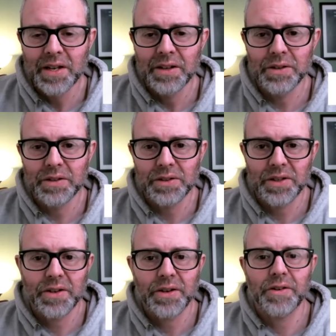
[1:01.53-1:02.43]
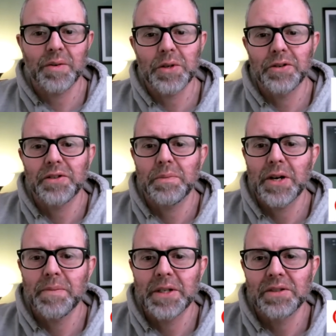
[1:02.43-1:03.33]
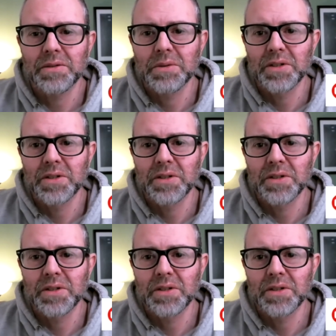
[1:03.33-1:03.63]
you can see all our crypto experiments.